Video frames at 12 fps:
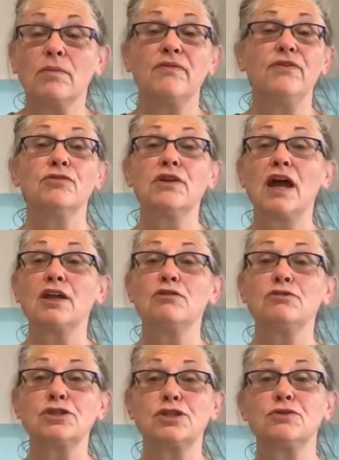If you're not
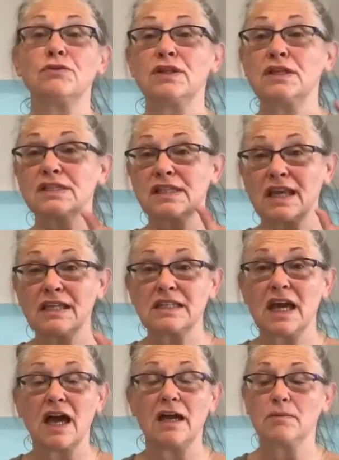used to doing this, set a
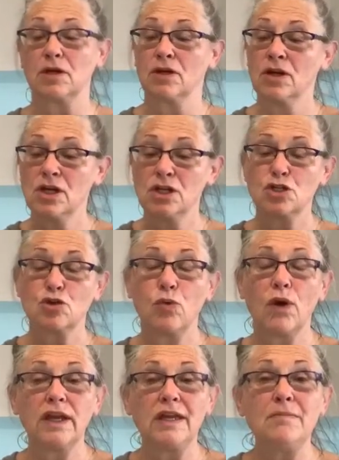timer,
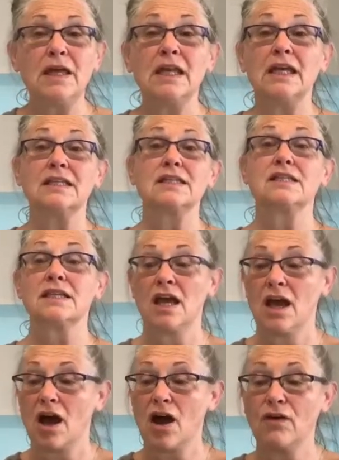20 minutes
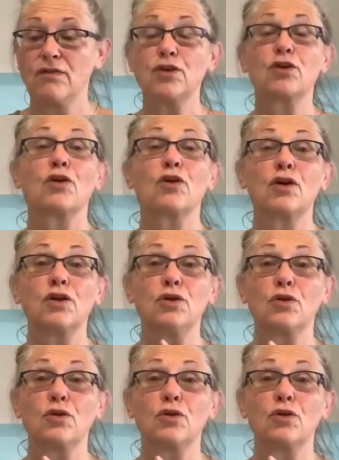of your